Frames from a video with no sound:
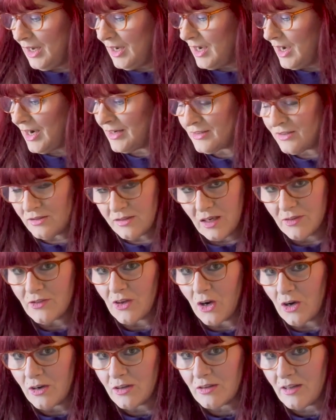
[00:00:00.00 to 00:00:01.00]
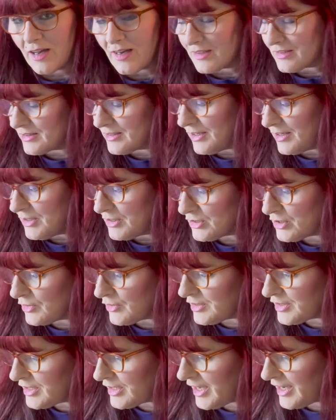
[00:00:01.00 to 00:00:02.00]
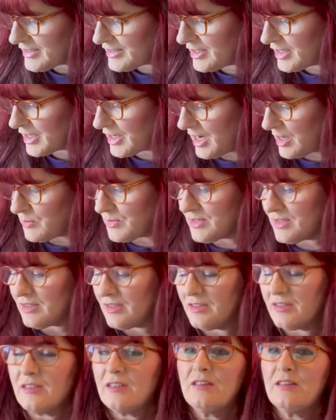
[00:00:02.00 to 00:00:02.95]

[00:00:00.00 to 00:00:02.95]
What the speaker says: I do love the art glass. So then the next thing I got was this